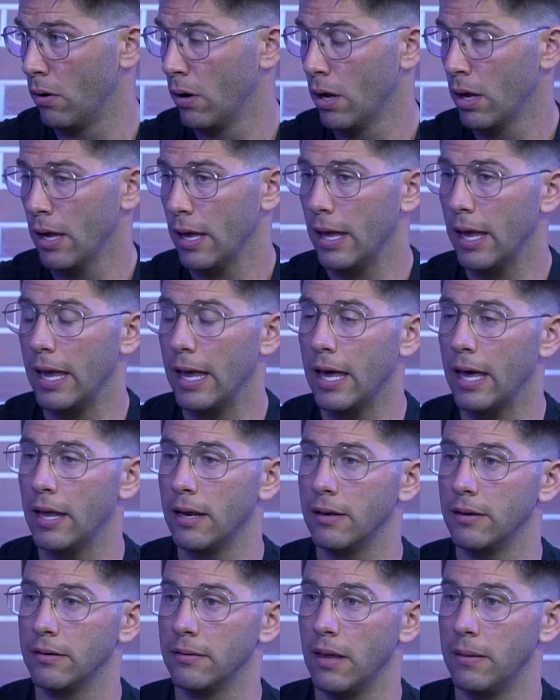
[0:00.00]
don't know.
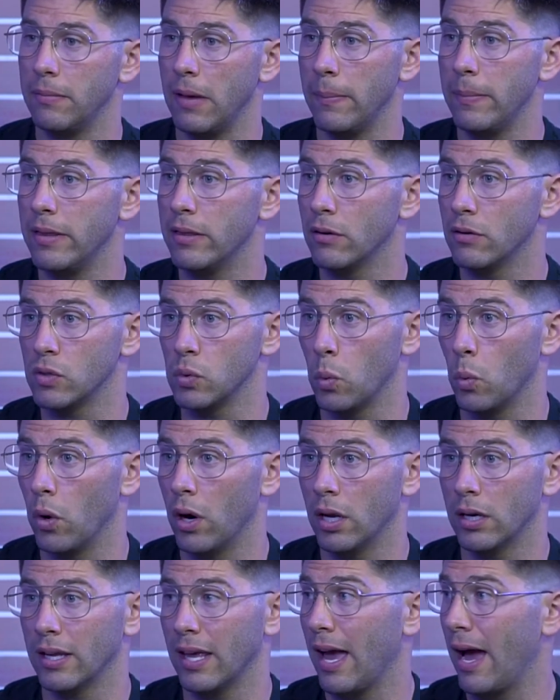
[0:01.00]
And maybe there was
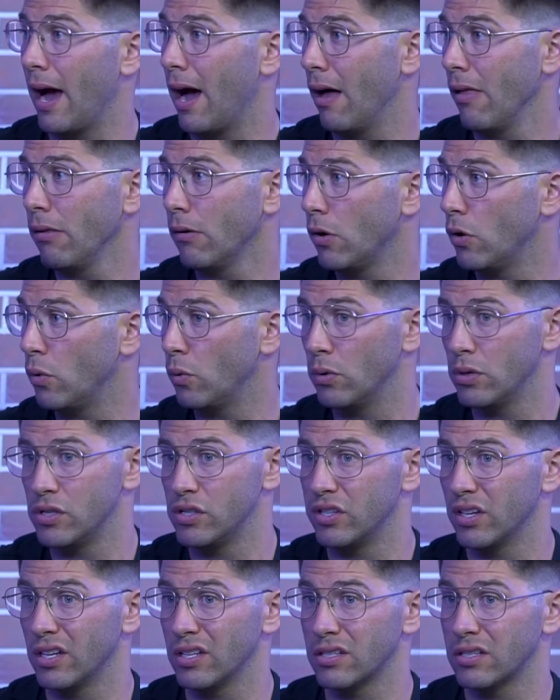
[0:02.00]
one gal who was
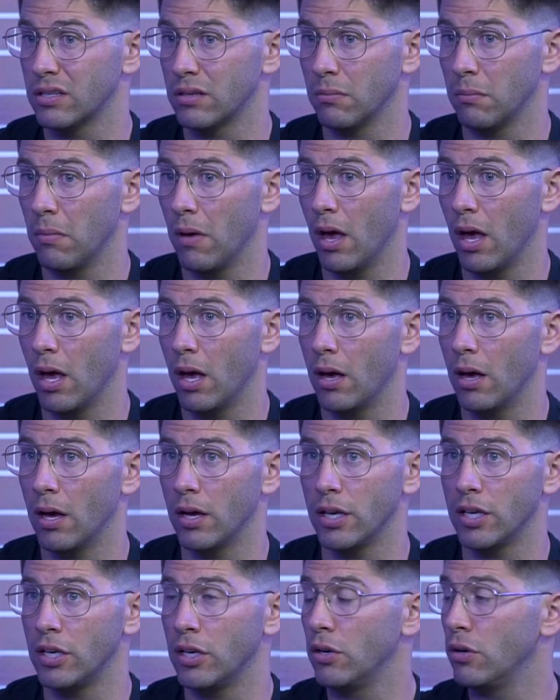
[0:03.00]
just a
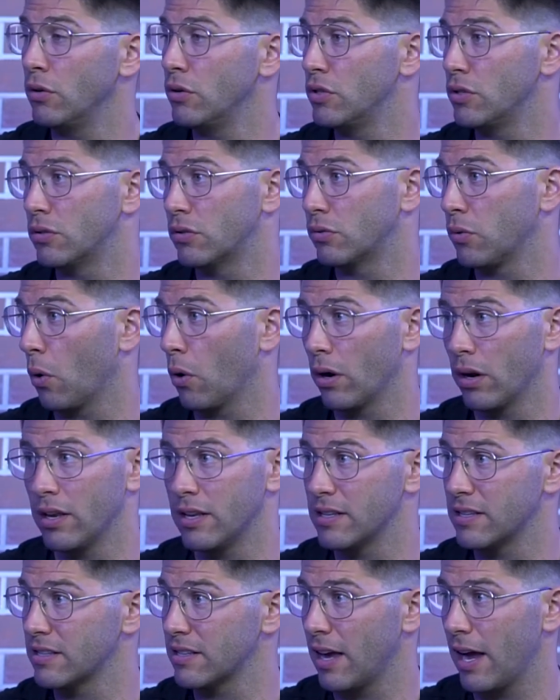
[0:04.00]
huge thorn in
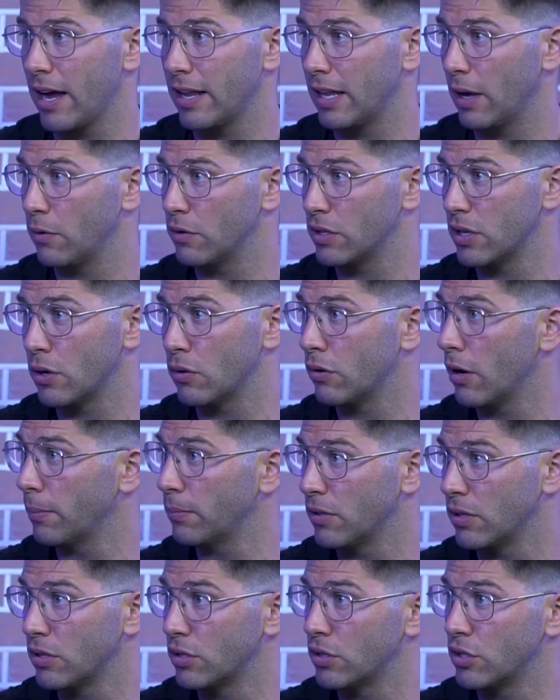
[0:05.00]
his side. I was
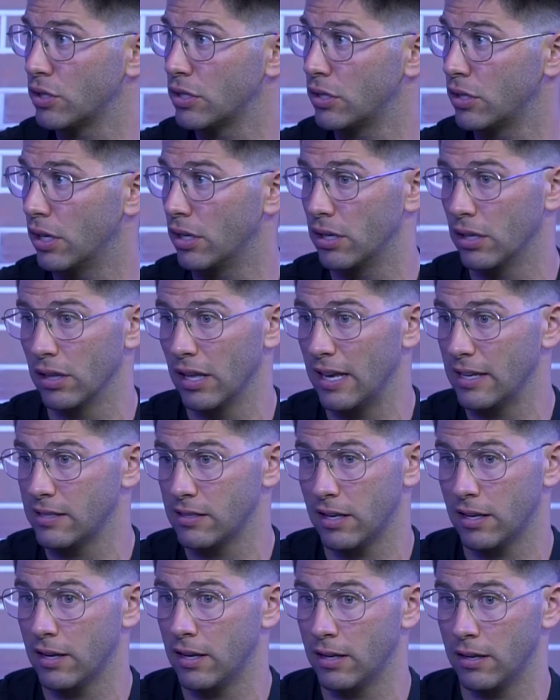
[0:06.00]
interrupting the
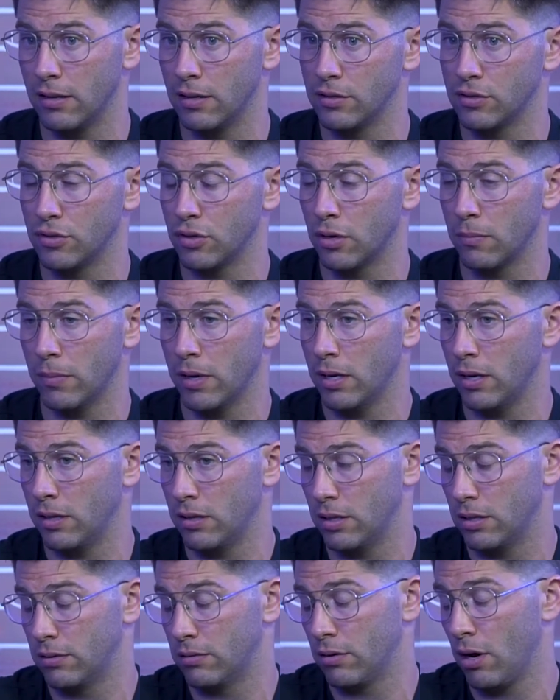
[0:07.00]
lesson and the sermon and
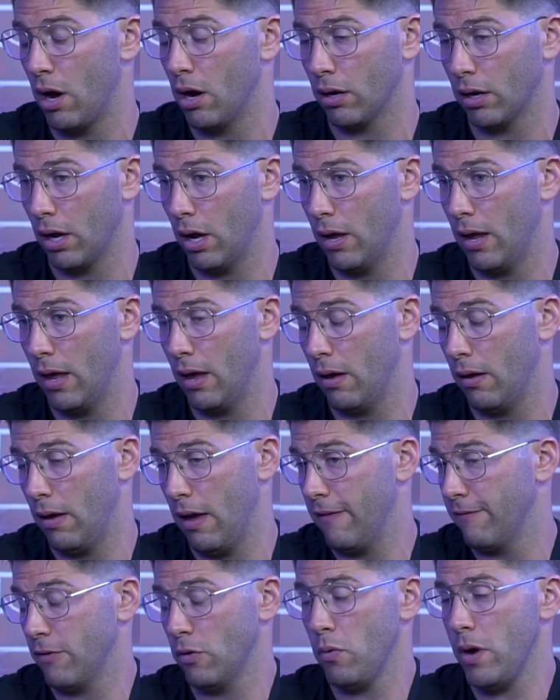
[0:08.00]
the talk
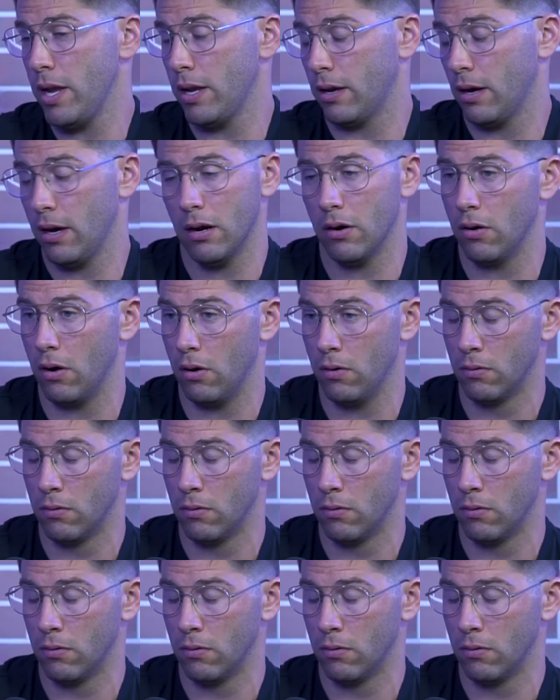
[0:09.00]
every week. I don't know.